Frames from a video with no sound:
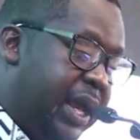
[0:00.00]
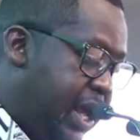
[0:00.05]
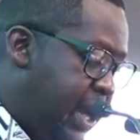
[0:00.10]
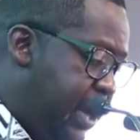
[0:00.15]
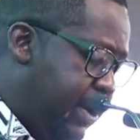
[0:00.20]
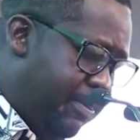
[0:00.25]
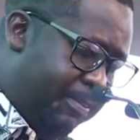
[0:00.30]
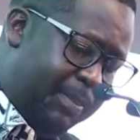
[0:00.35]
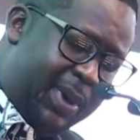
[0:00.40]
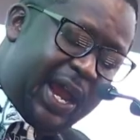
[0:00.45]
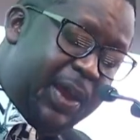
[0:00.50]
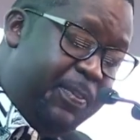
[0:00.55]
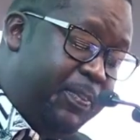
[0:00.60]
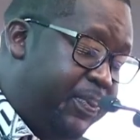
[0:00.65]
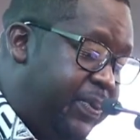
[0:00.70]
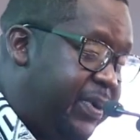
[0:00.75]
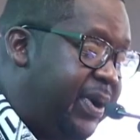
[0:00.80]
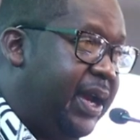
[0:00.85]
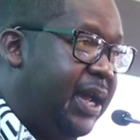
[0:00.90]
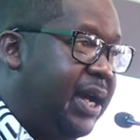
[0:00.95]
And my
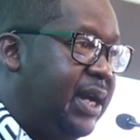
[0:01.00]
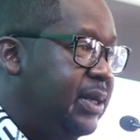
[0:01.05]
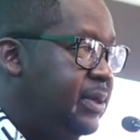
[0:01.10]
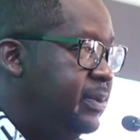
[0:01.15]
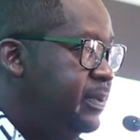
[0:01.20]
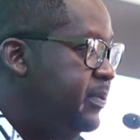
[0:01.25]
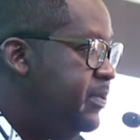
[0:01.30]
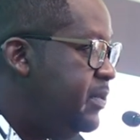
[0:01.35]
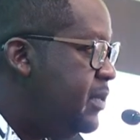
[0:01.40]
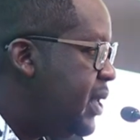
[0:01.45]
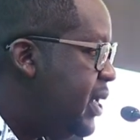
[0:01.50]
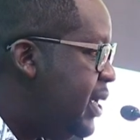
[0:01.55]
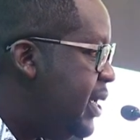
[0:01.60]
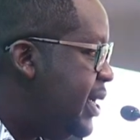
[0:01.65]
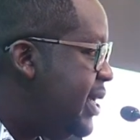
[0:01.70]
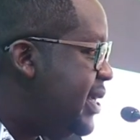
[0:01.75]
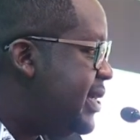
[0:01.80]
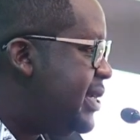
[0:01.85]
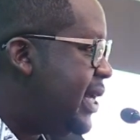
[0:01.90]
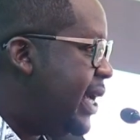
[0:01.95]
prayer
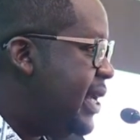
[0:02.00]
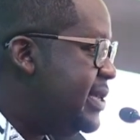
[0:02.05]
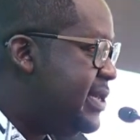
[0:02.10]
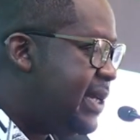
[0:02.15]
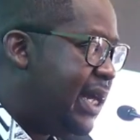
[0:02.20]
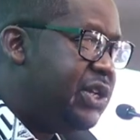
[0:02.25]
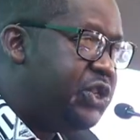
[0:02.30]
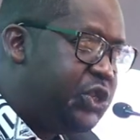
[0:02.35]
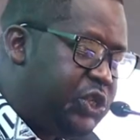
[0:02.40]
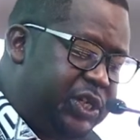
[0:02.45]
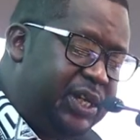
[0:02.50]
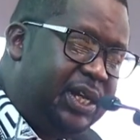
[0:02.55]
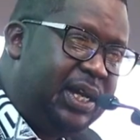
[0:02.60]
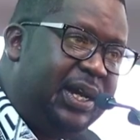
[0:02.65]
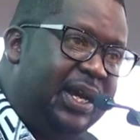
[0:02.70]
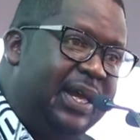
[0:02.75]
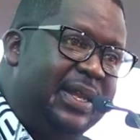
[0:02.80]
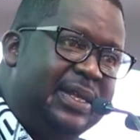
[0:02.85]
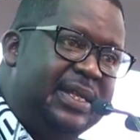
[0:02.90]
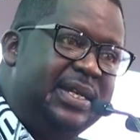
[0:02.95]
is that as I
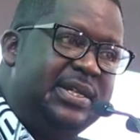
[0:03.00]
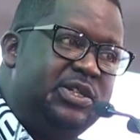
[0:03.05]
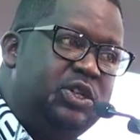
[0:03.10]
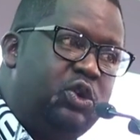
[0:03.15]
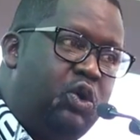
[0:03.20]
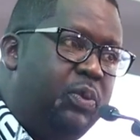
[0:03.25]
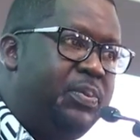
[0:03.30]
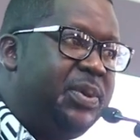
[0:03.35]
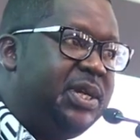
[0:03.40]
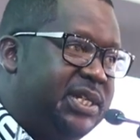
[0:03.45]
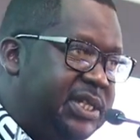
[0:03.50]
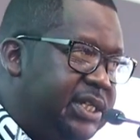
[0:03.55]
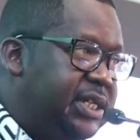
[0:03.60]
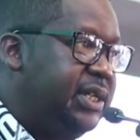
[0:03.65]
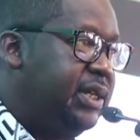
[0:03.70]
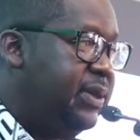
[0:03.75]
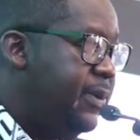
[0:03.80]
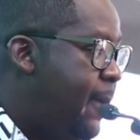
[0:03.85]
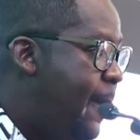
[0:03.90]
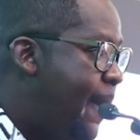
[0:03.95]
chair this
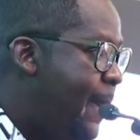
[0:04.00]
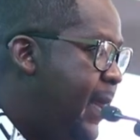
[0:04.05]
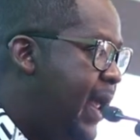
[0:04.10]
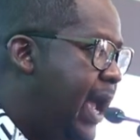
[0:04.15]
committee,